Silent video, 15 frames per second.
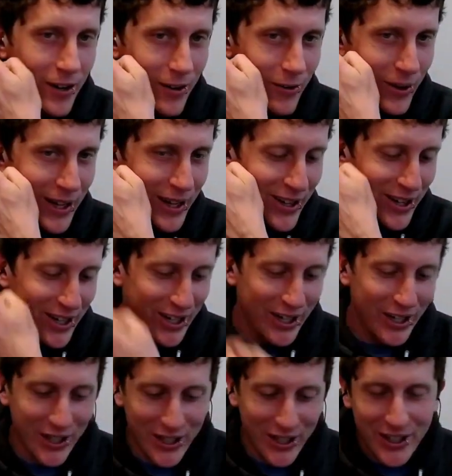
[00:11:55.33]
we are
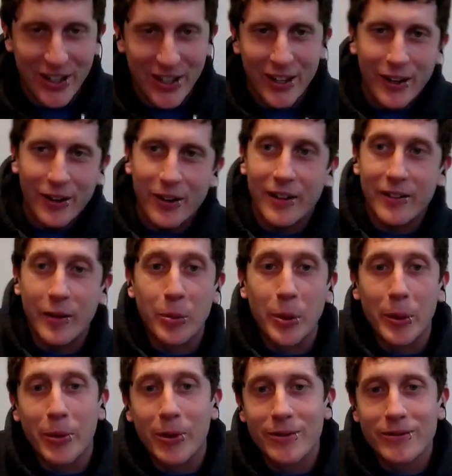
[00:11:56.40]
crazy
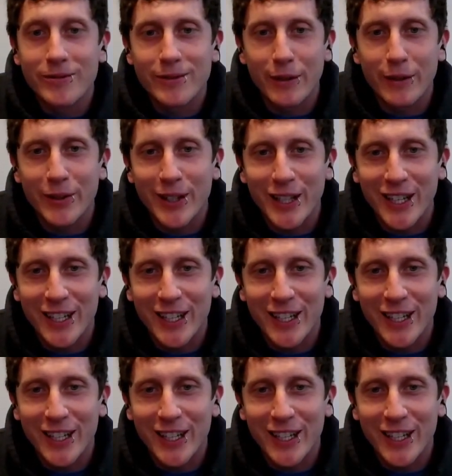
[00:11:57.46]
people, definitely.